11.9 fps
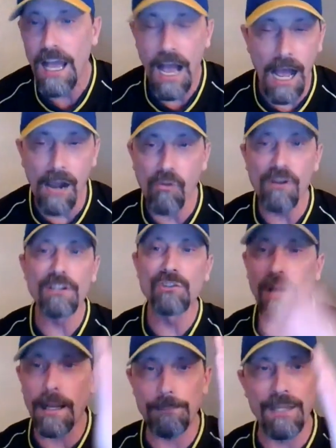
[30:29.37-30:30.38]
I would have
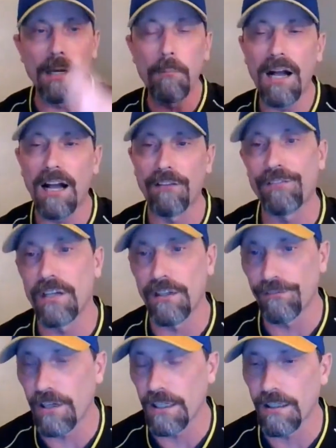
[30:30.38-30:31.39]
dropped him off into
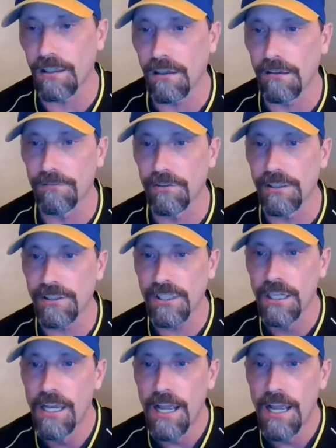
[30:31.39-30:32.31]
fucking coverage